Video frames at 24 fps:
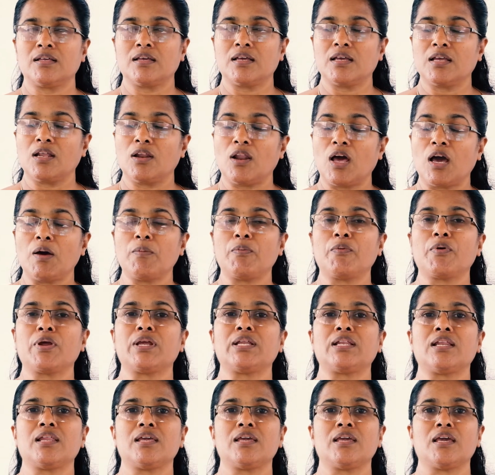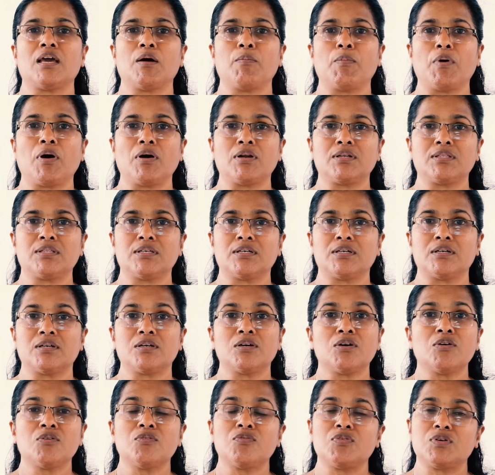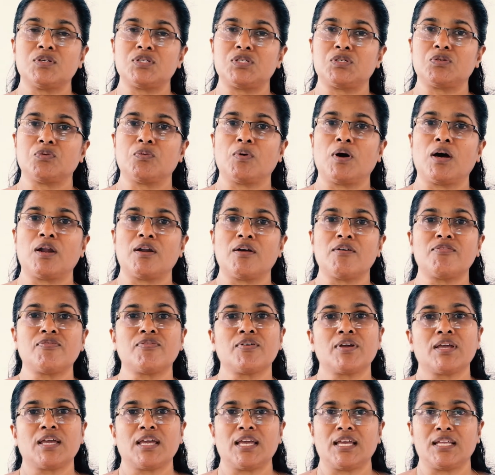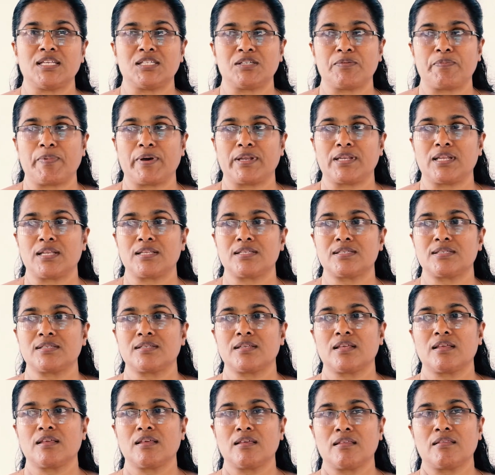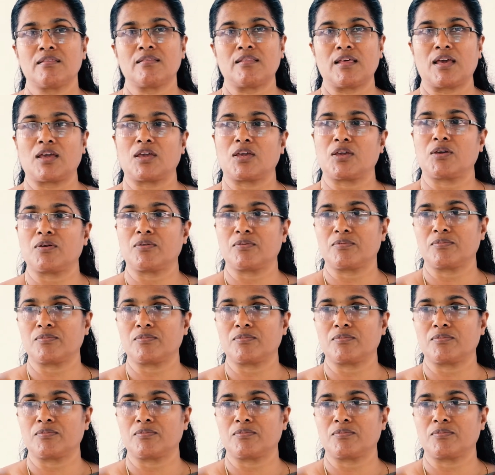elaborately about the first war of independence. Thank you.